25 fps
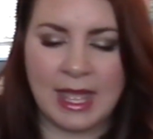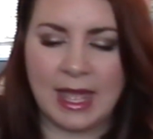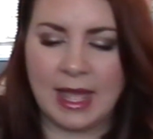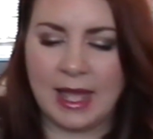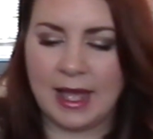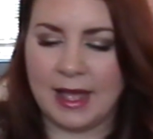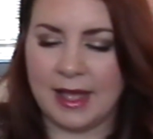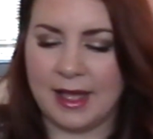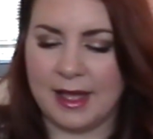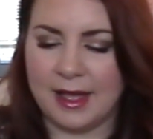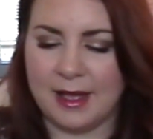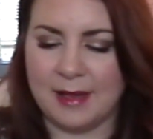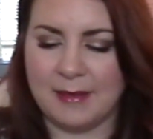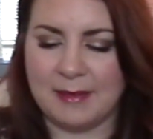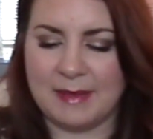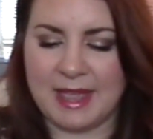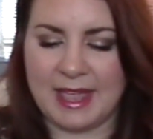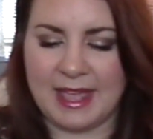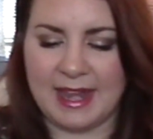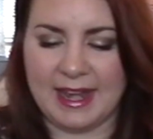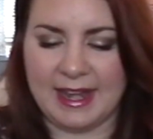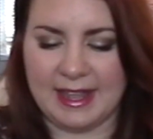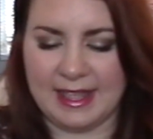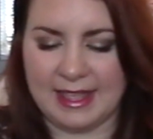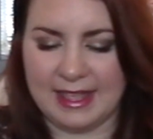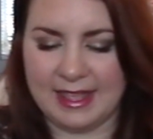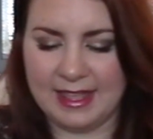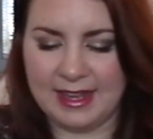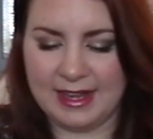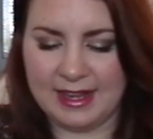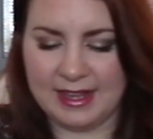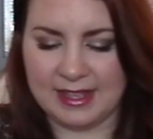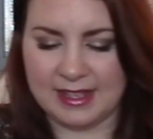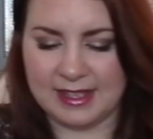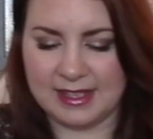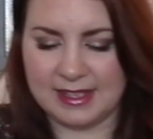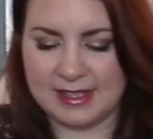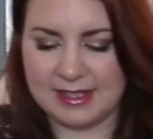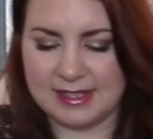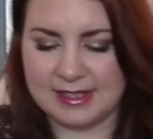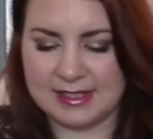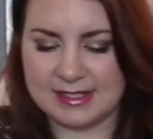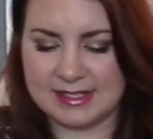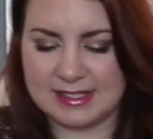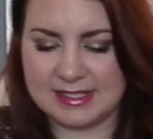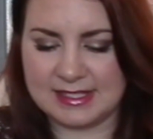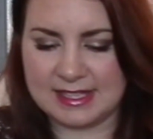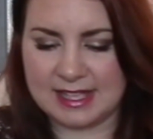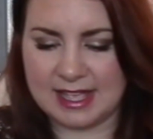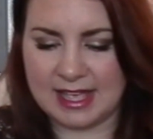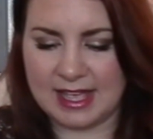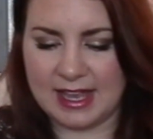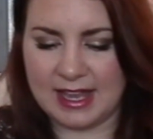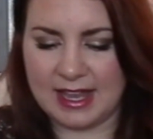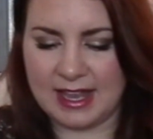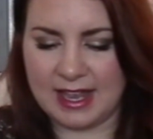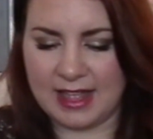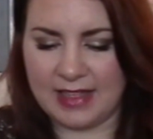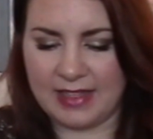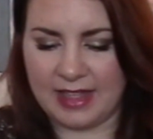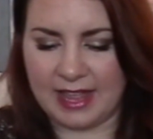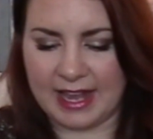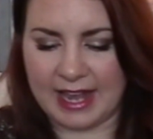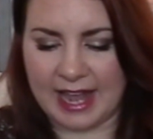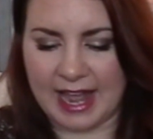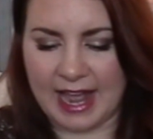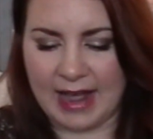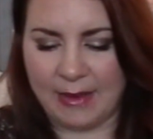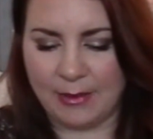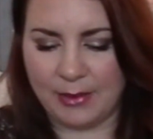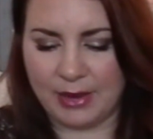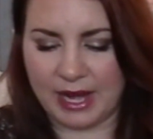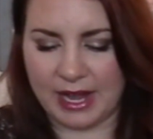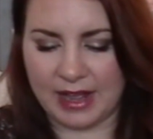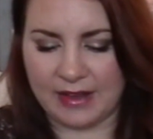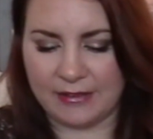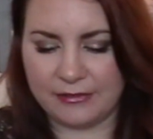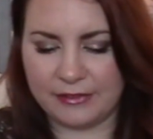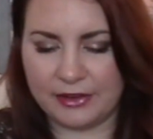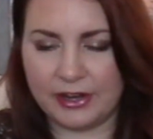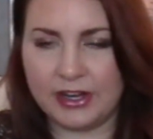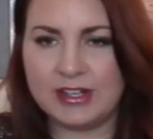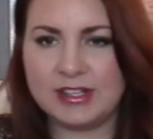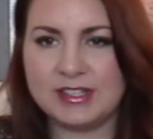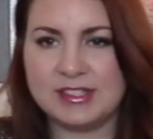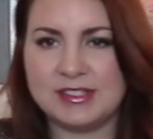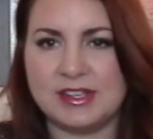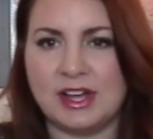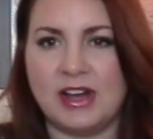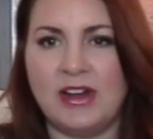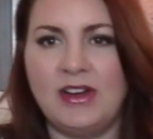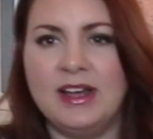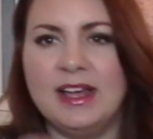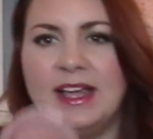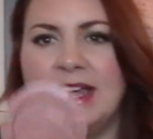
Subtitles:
And it is, like, when I first saw